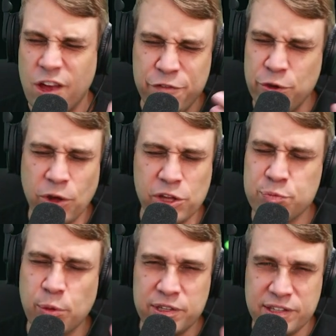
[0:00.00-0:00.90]
a few dollars
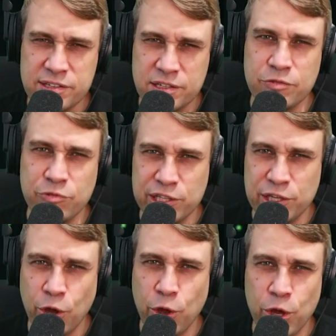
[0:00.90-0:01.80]
probably doesn't really
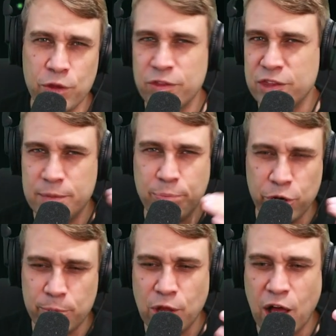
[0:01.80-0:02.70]
hurt the
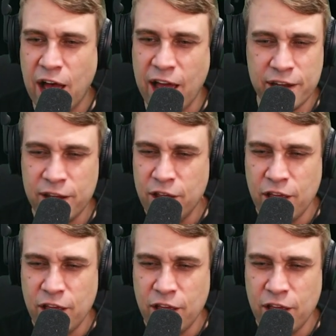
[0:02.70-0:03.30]
bottom line.